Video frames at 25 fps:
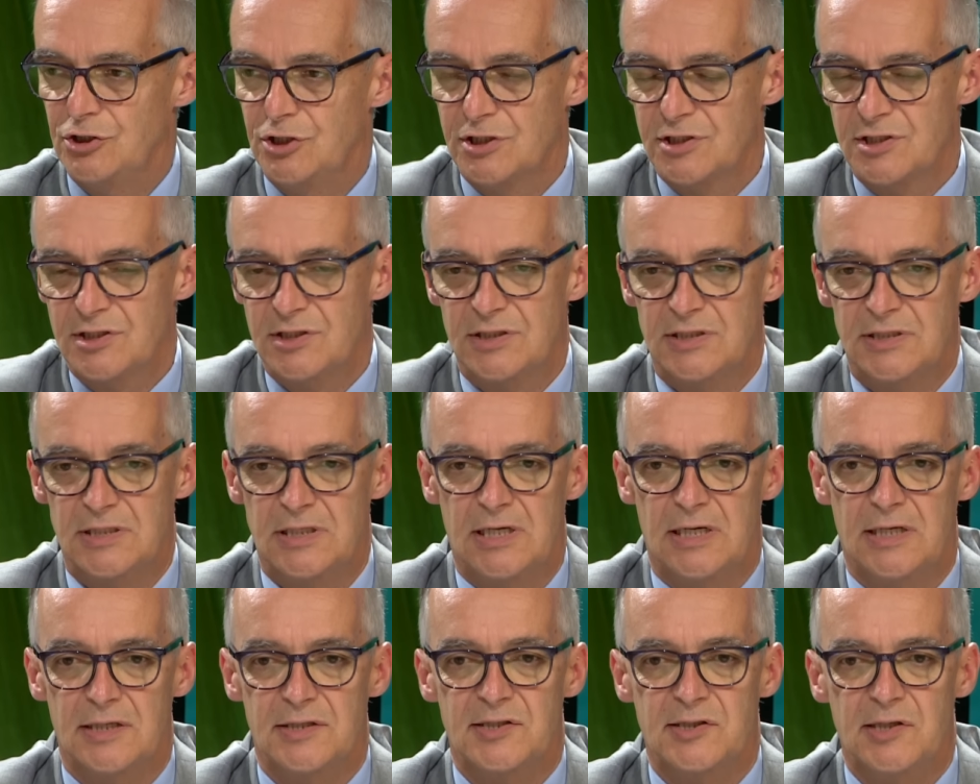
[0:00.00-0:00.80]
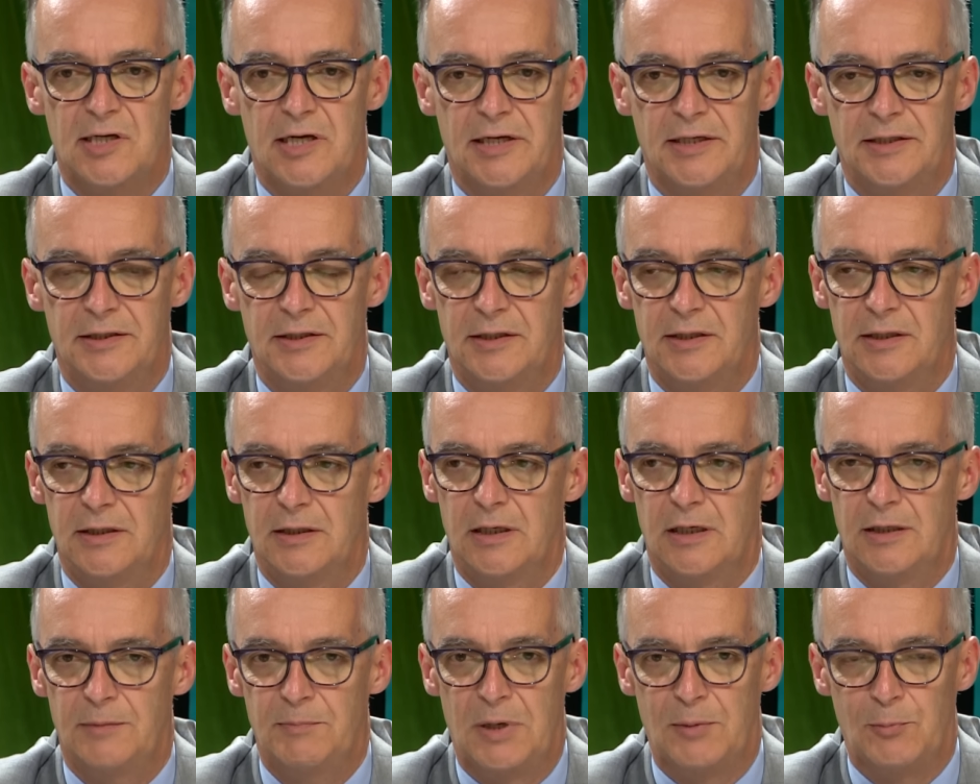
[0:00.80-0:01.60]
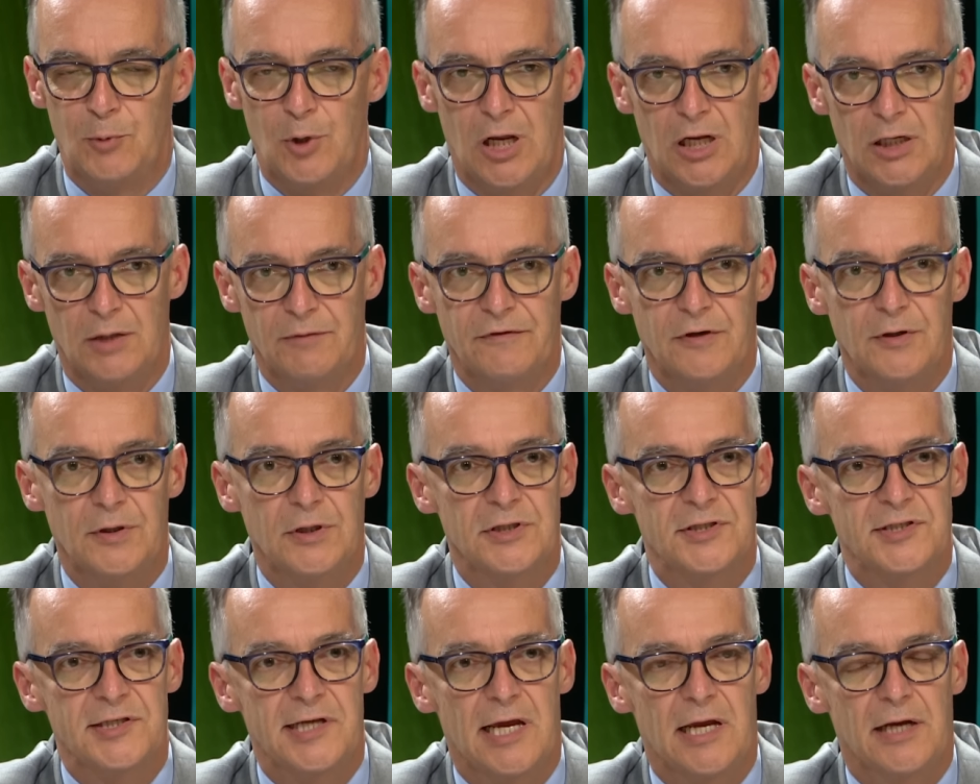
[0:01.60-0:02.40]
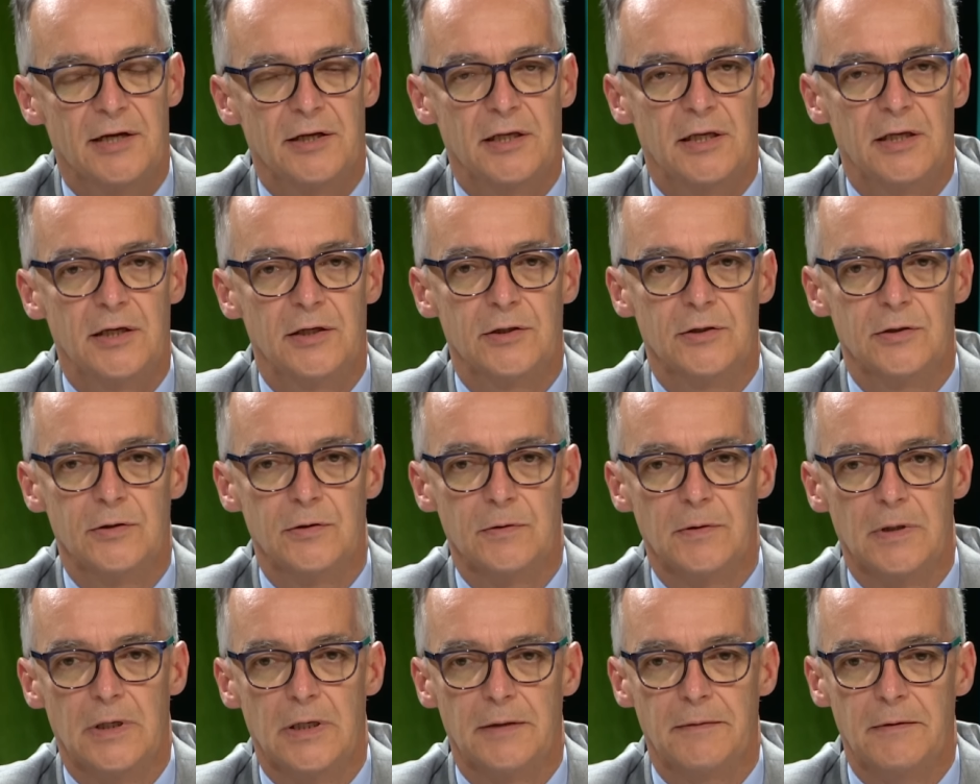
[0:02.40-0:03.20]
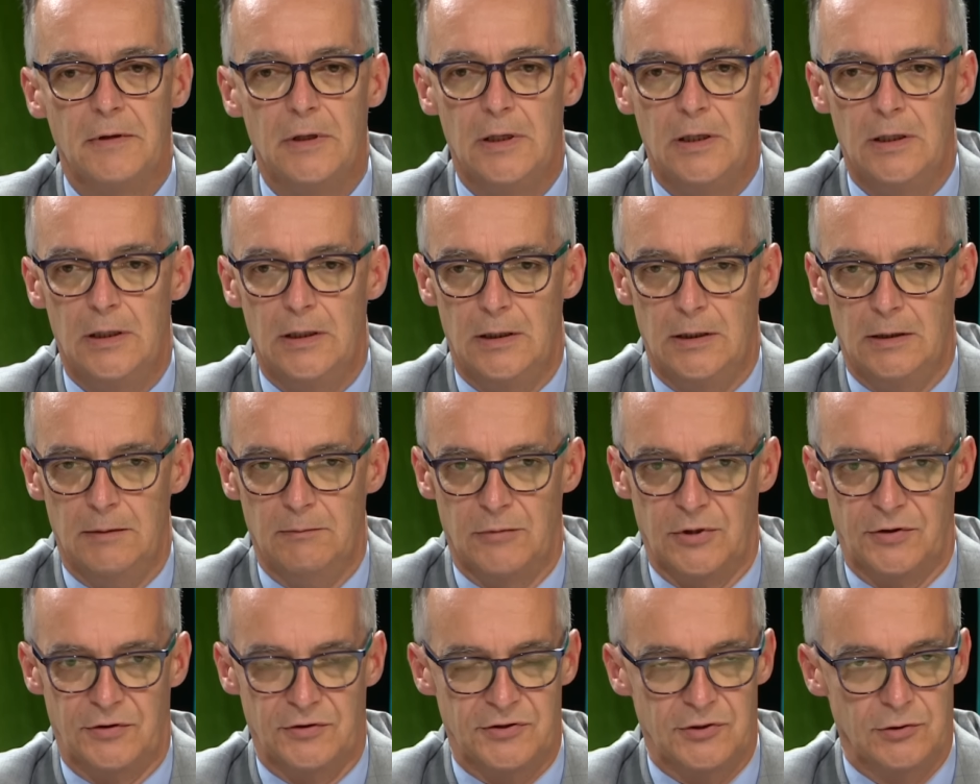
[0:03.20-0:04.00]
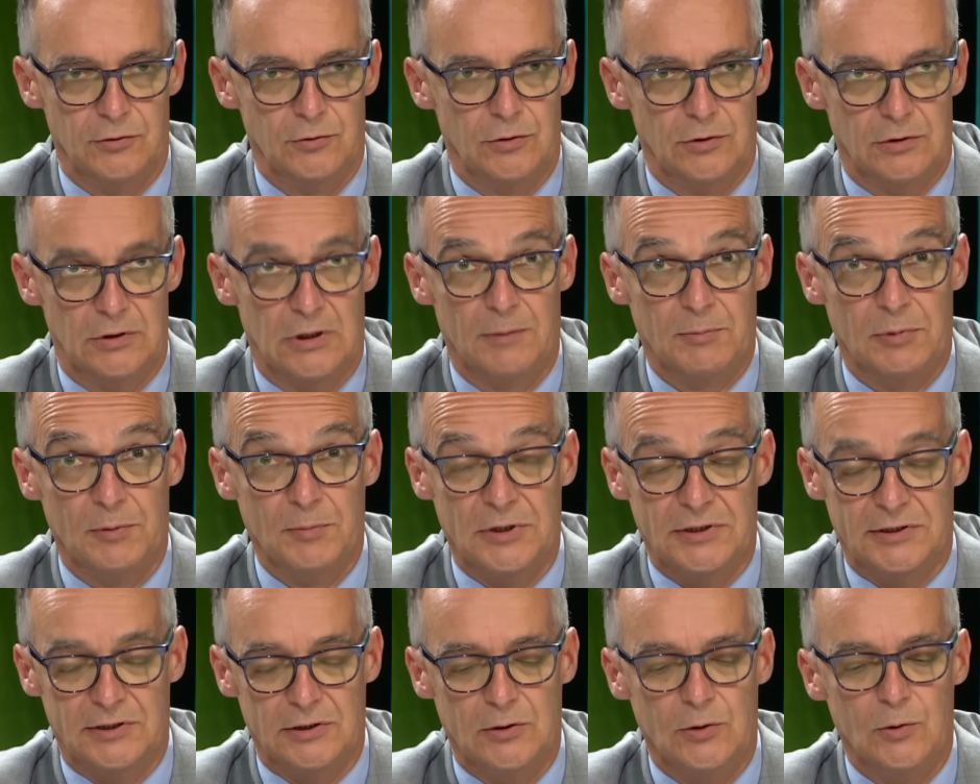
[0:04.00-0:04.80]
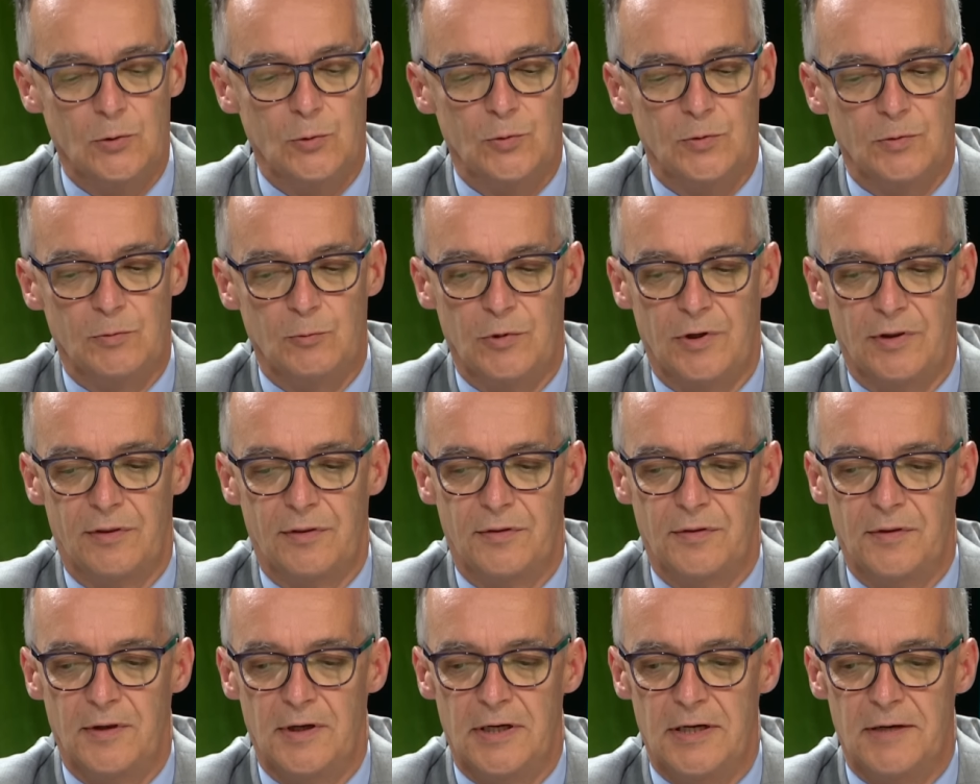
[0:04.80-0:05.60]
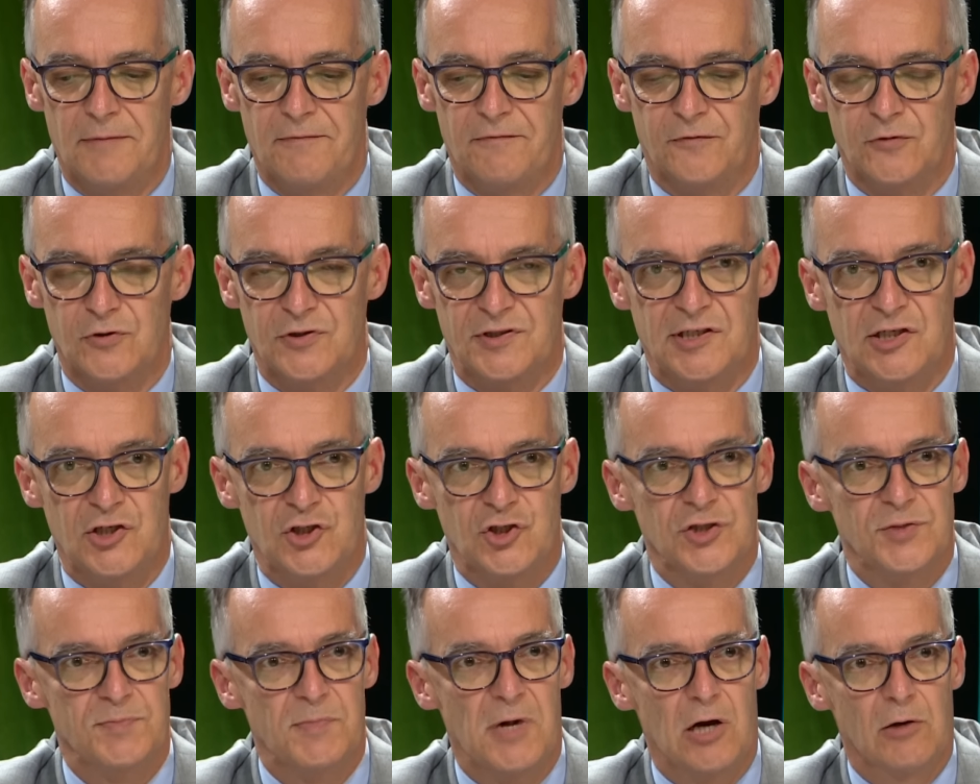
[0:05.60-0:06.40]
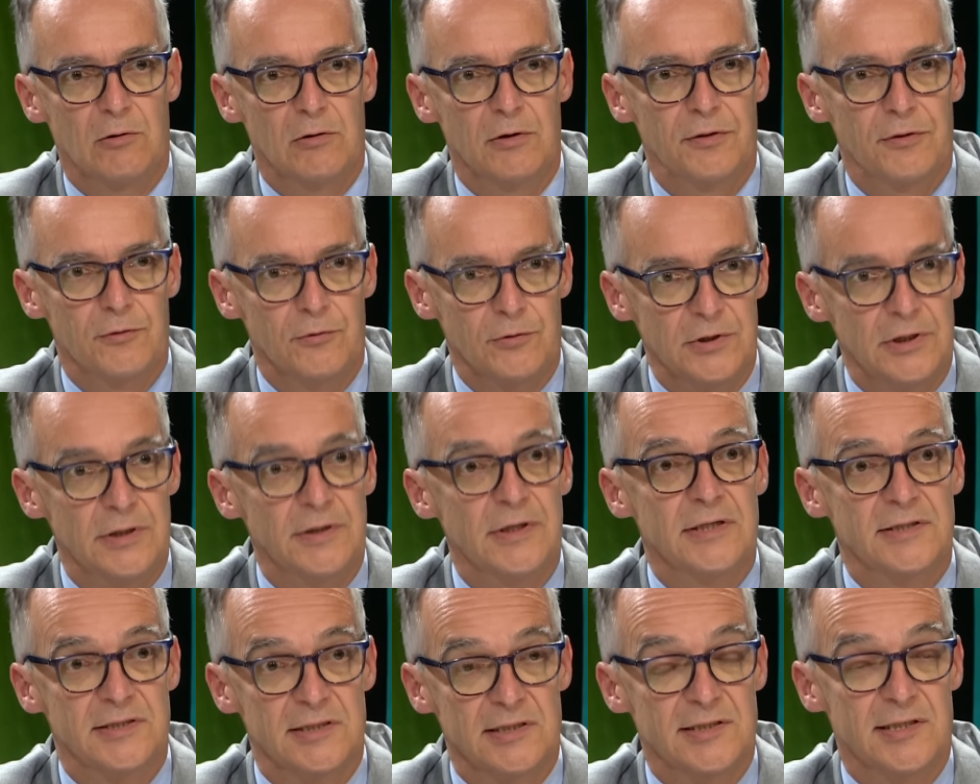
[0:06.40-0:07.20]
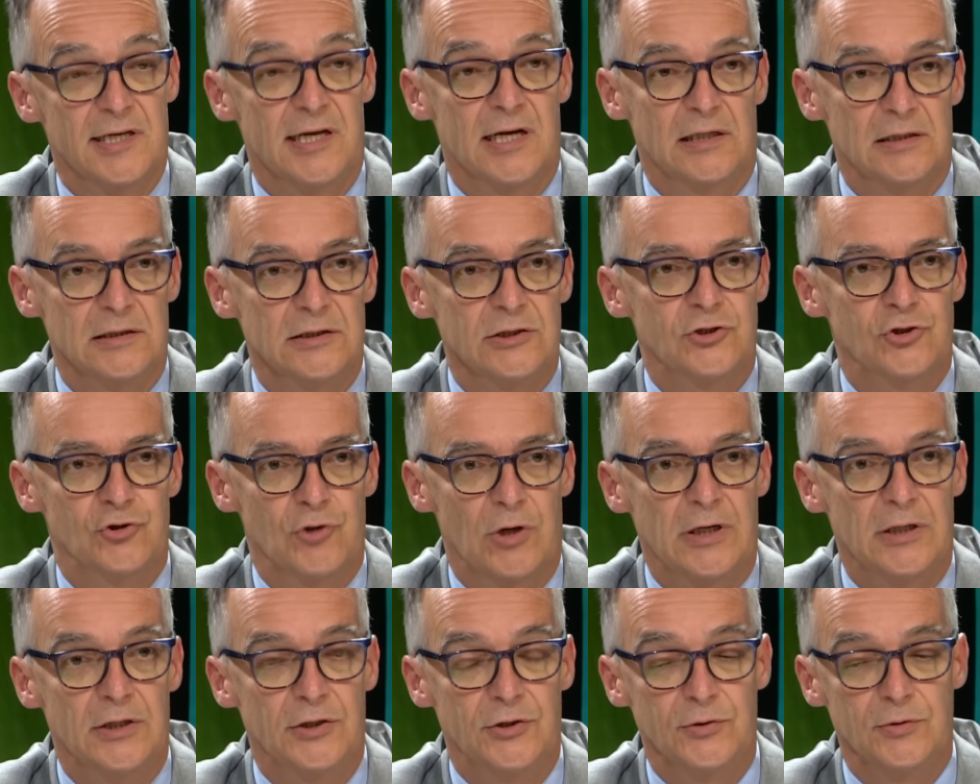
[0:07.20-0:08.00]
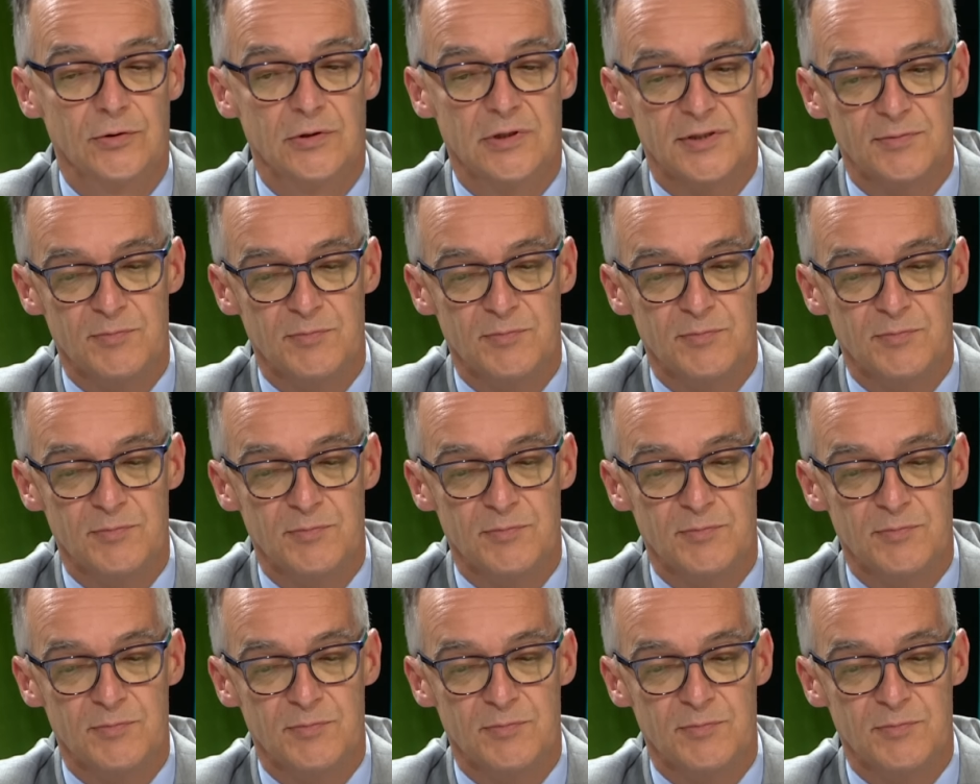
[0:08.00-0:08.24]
just signed a memorandum of understanding here a couple months ago with First Nations Power Authority, and that's exactly try to do it.